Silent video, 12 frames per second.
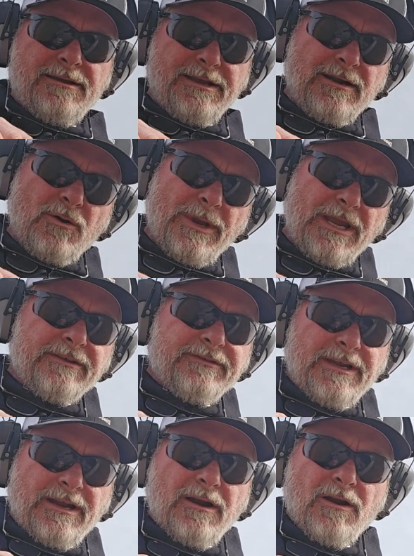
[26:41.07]
You know, we could
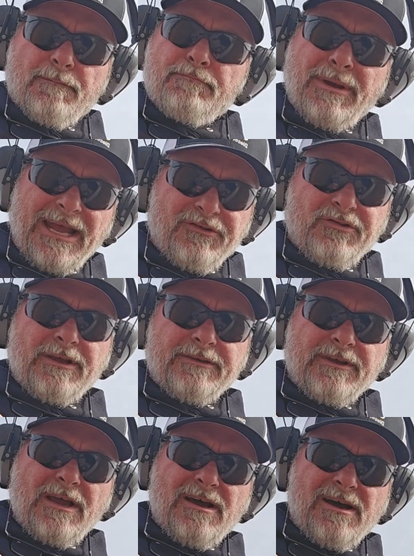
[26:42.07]
sit here and bench
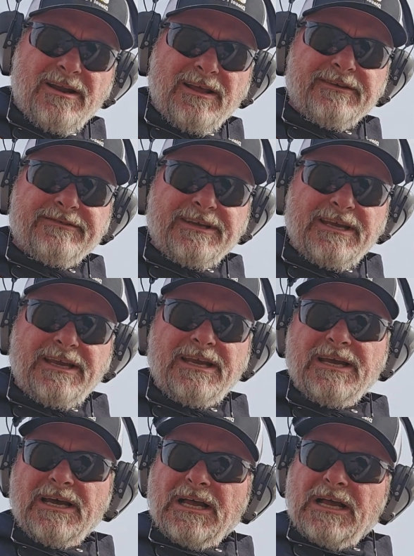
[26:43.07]
this gun and
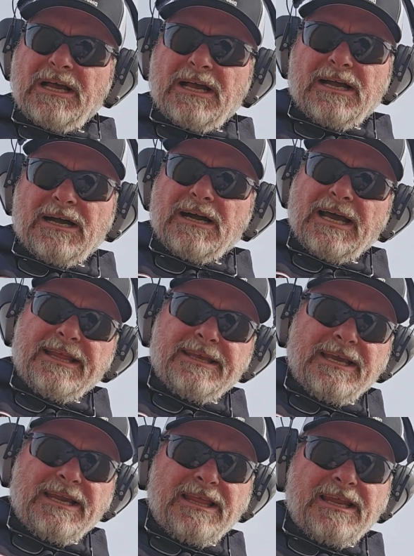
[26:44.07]
see at
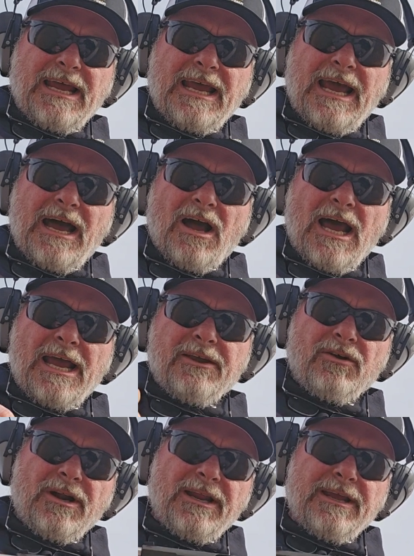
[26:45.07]
the end of the day how
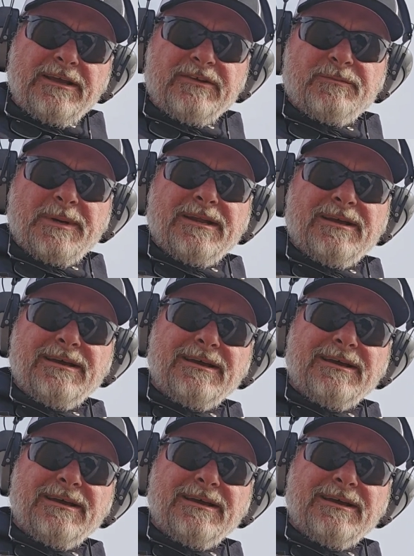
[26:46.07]
accurate it is, but